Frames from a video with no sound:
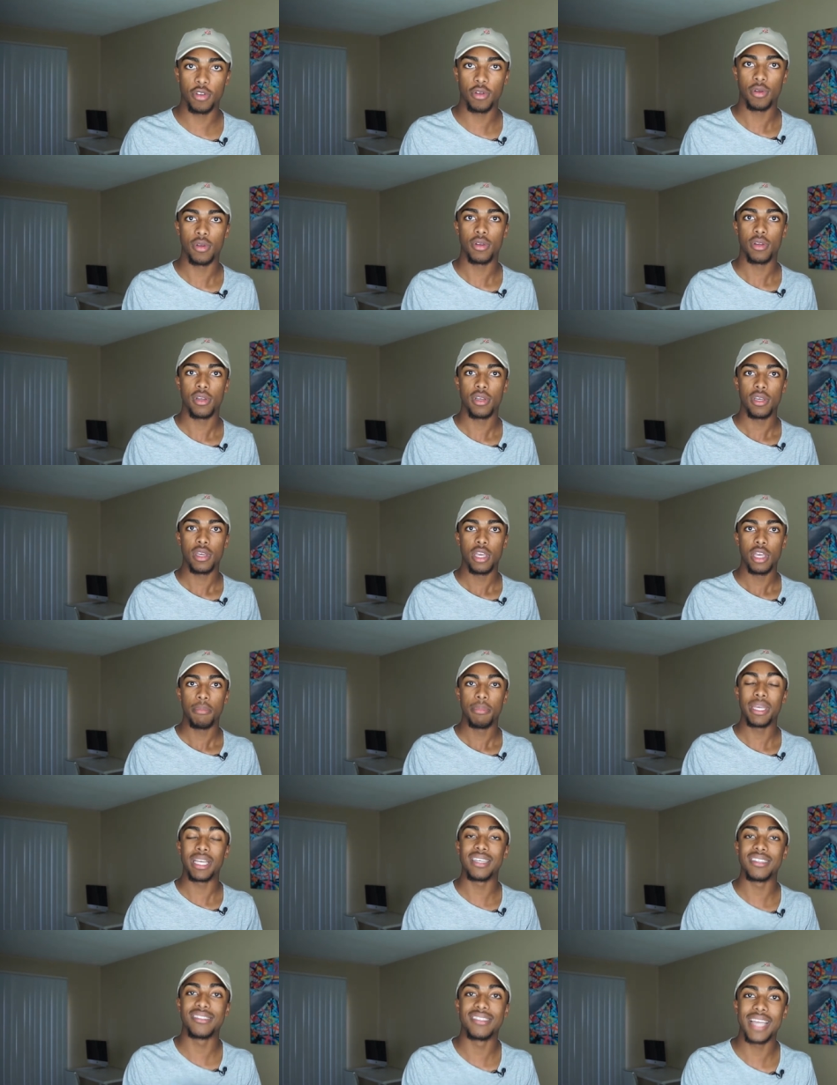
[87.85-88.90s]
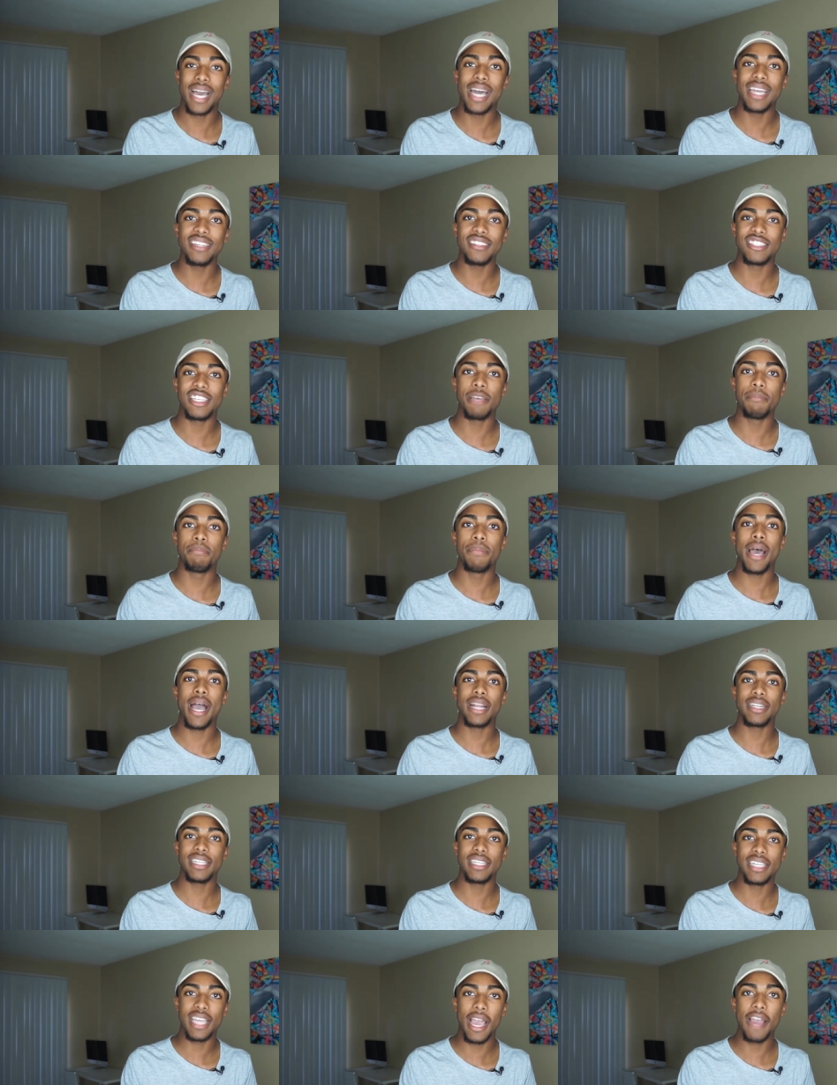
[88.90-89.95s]
to? Because that is
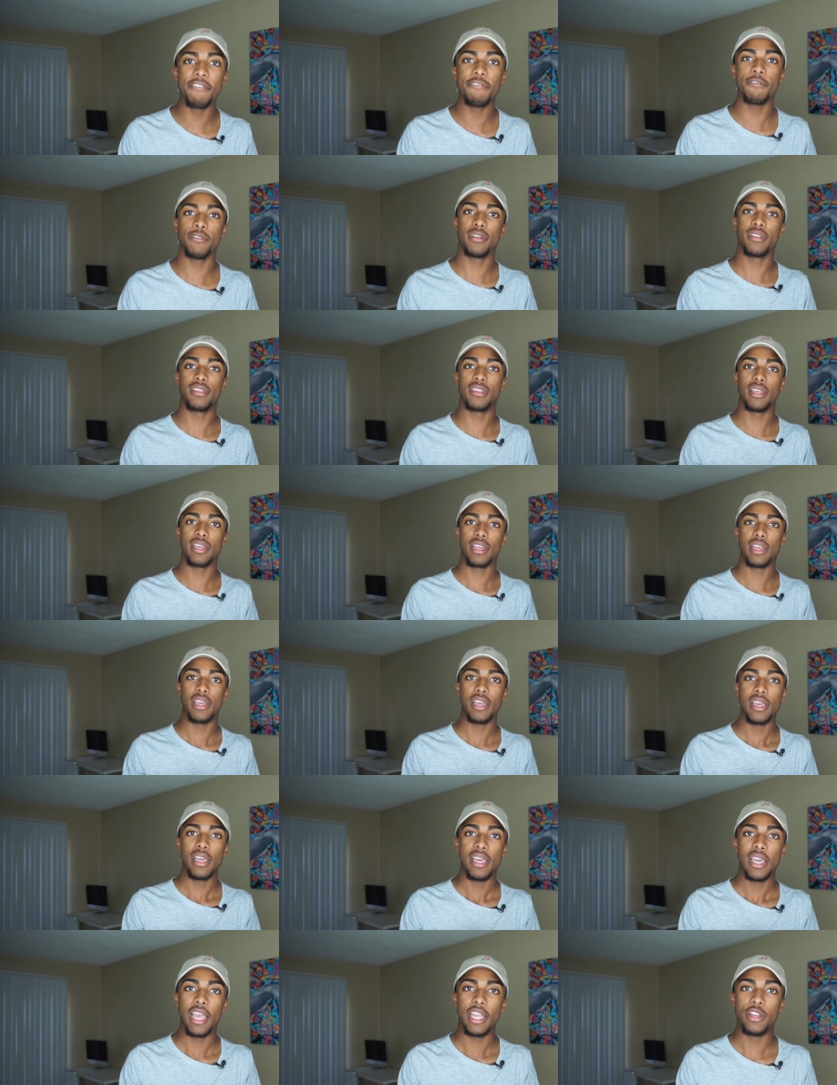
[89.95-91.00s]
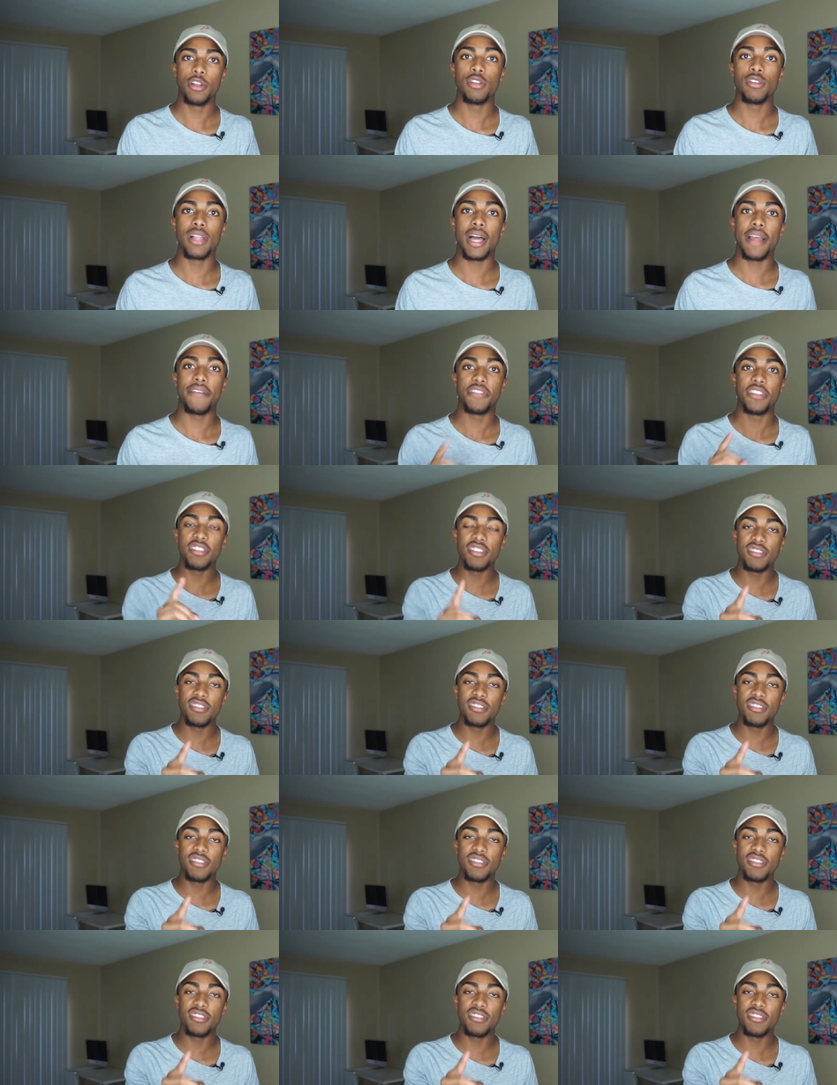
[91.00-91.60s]
impacting everything in your life.